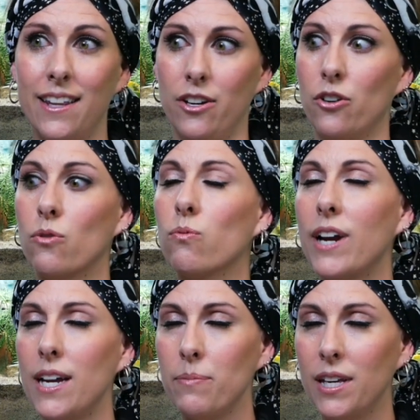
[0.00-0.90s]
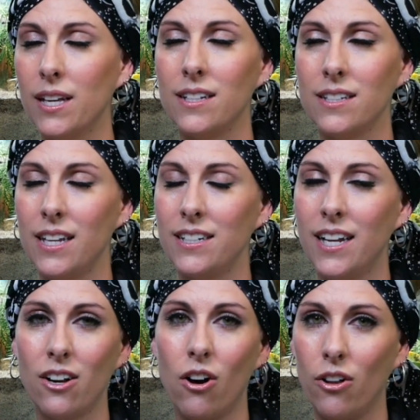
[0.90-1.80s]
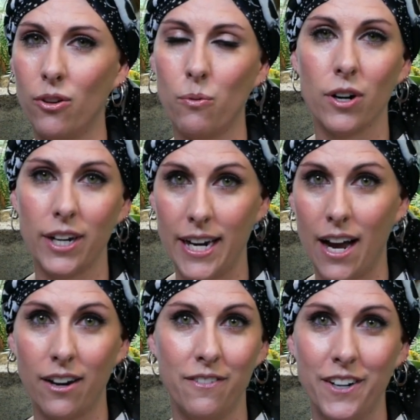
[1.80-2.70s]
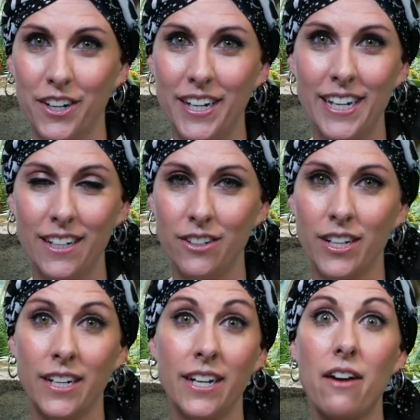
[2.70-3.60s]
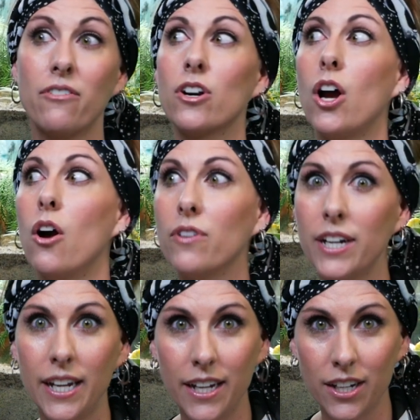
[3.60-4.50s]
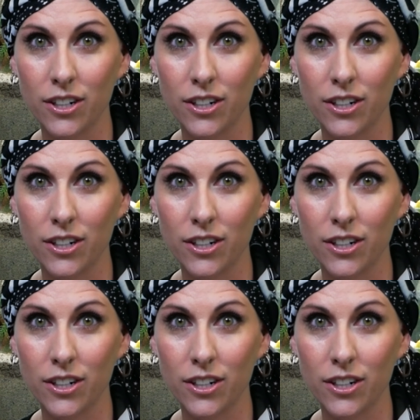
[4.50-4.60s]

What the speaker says: they're great because they take all the worry out of your heat. You can never overheat your